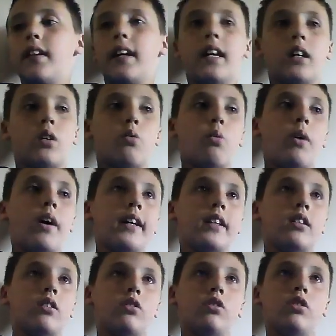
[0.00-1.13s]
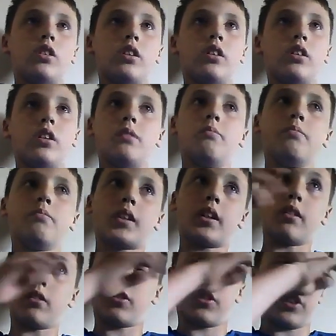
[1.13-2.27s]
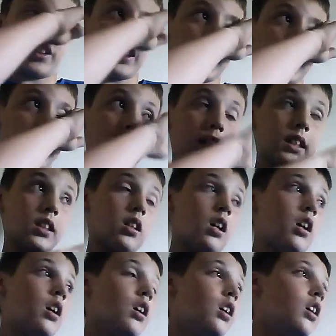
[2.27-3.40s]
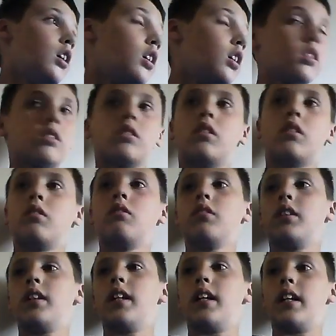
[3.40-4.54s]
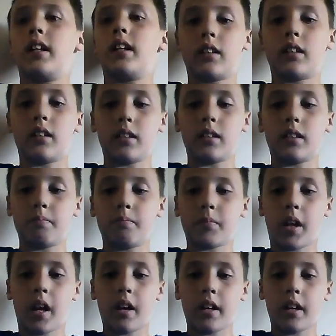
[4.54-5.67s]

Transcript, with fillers: They are quite good um, kill sheets, guys. So yeah, um,